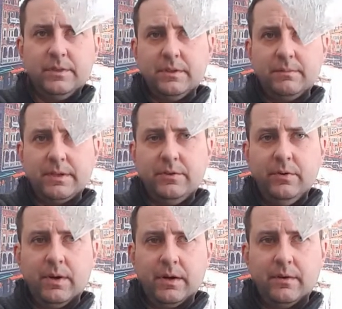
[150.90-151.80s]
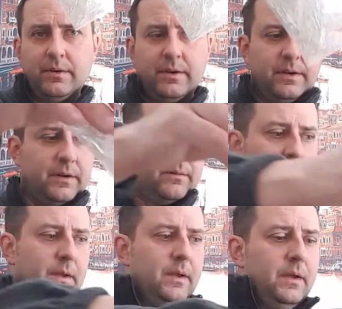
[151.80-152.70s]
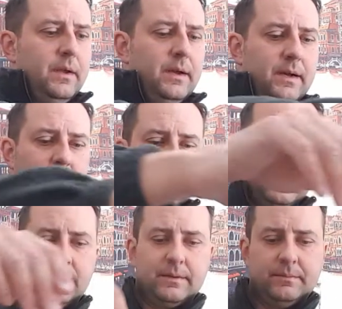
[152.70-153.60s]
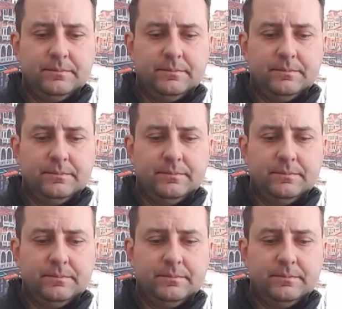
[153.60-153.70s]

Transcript: about 200 in here. Uh,